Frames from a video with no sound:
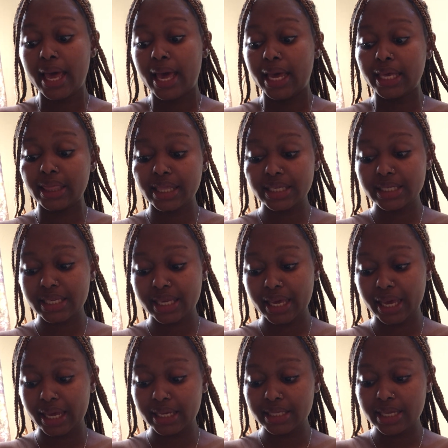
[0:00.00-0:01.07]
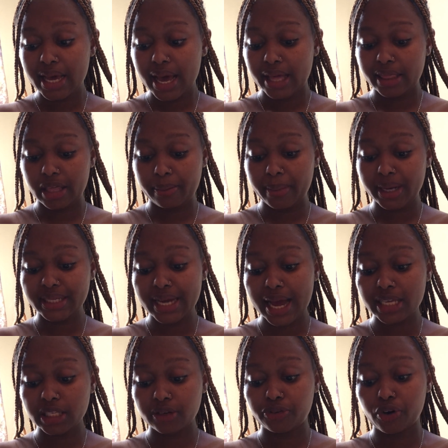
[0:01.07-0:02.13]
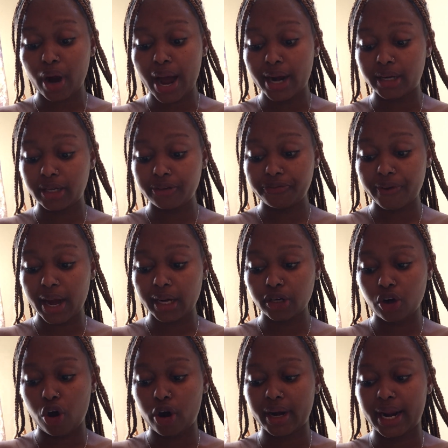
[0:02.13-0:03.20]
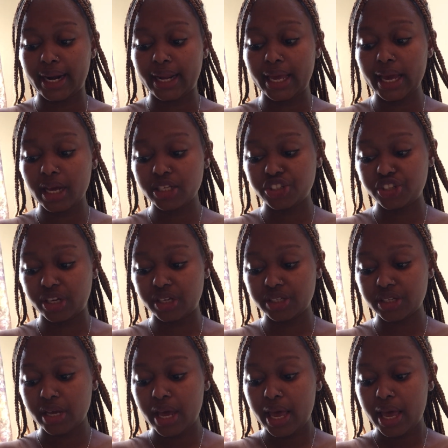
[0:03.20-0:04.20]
In this case, they might ask for a refund or an exchange,